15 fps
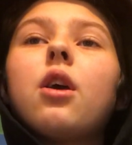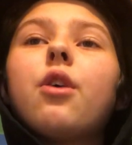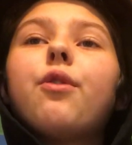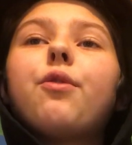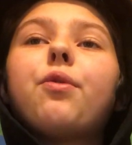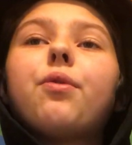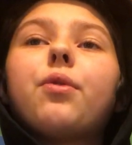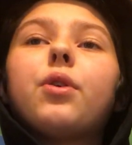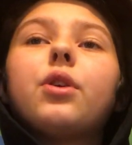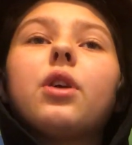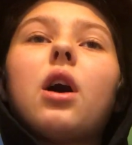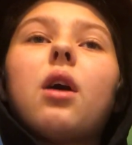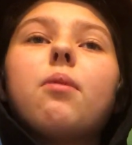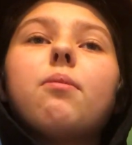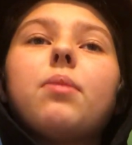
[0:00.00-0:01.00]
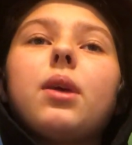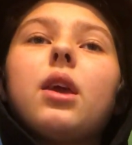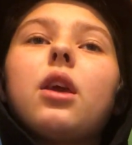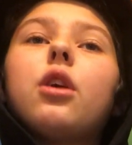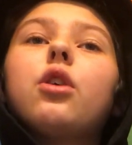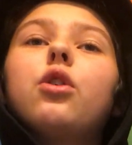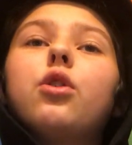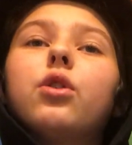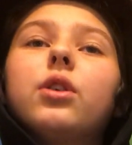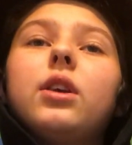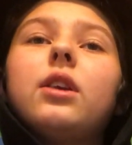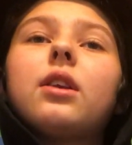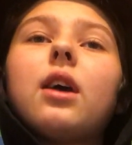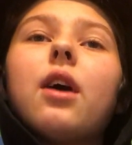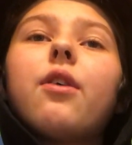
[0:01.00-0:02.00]
for not being good
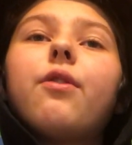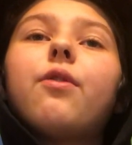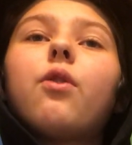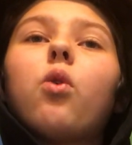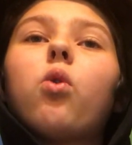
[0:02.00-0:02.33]
enough